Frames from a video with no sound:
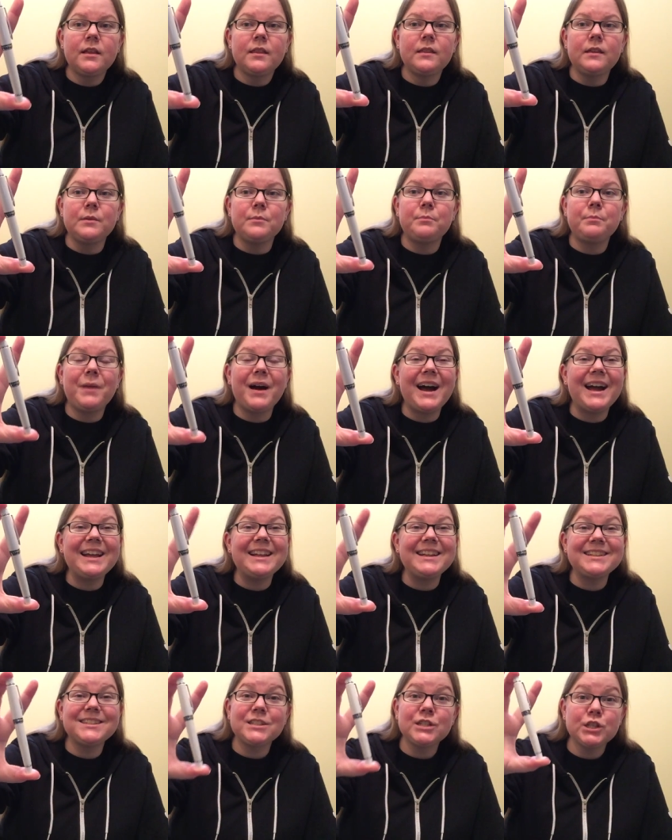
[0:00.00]
the
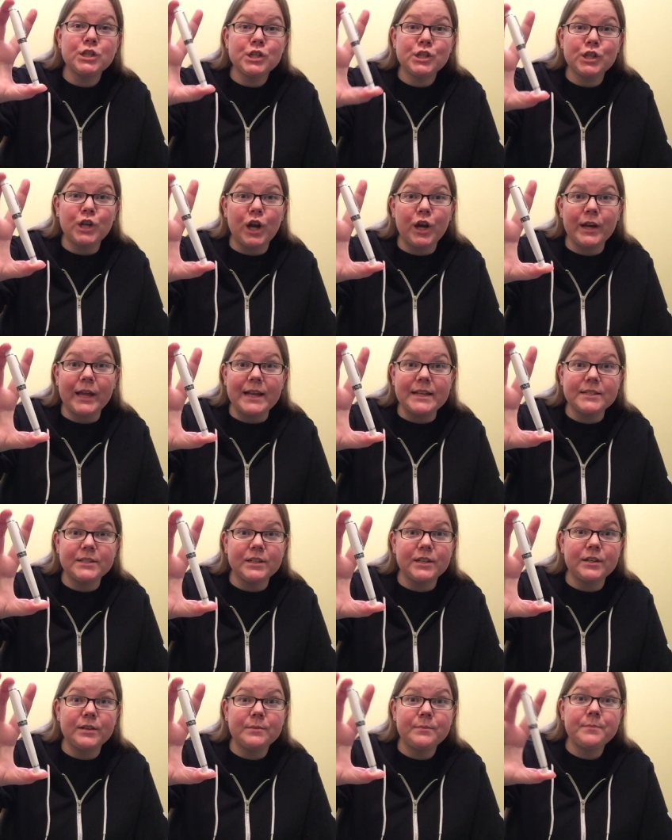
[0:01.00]
Pilot
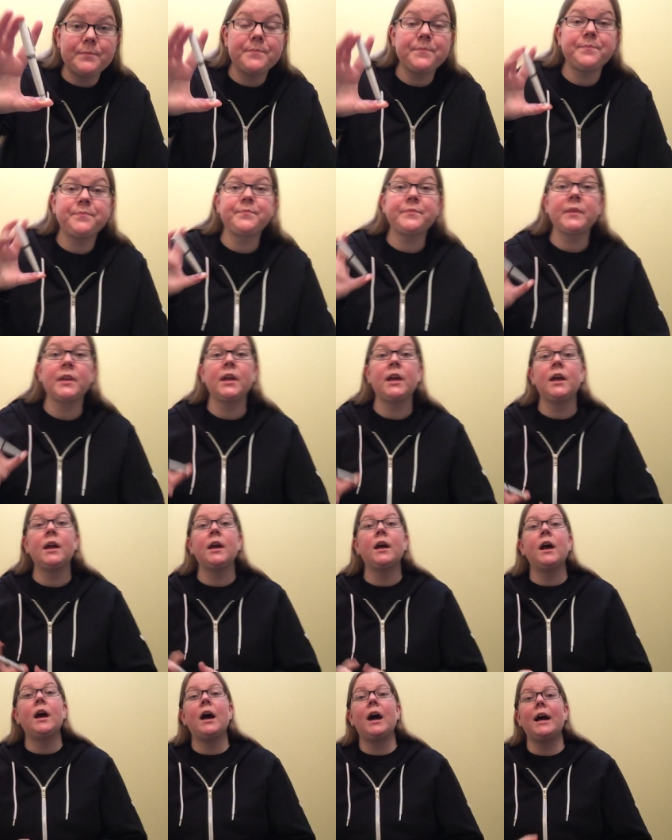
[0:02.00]
Stargazer.
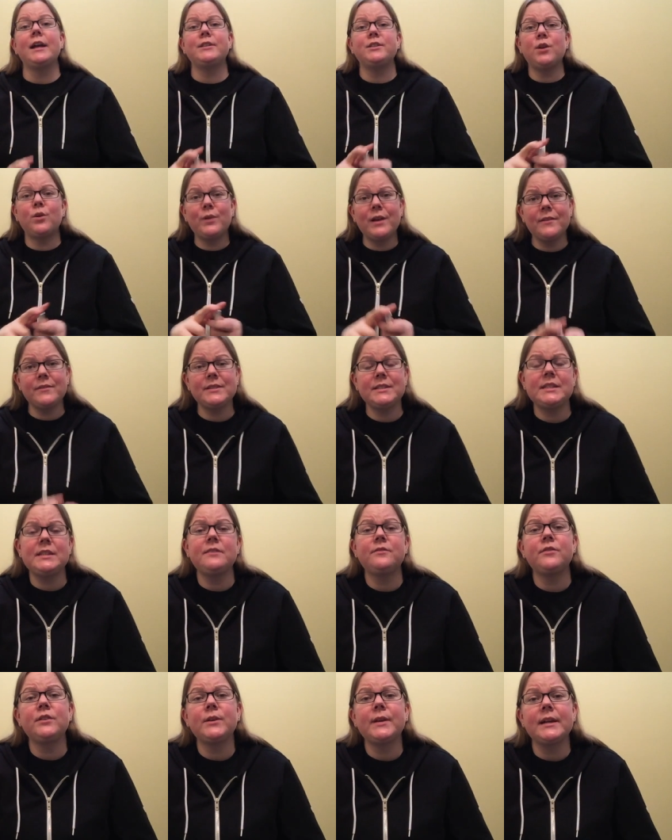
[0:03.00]
I don't have a tea
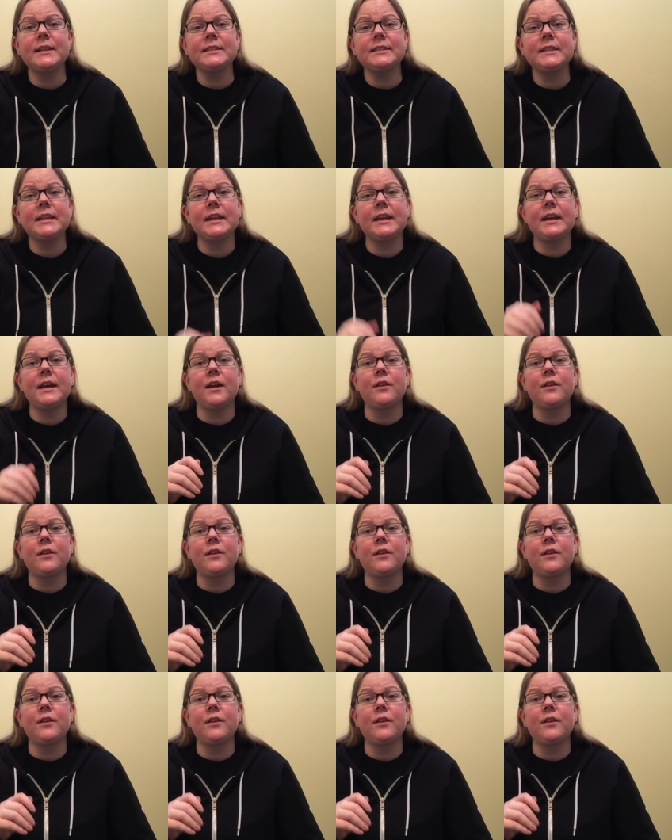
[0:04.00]
for you guys today.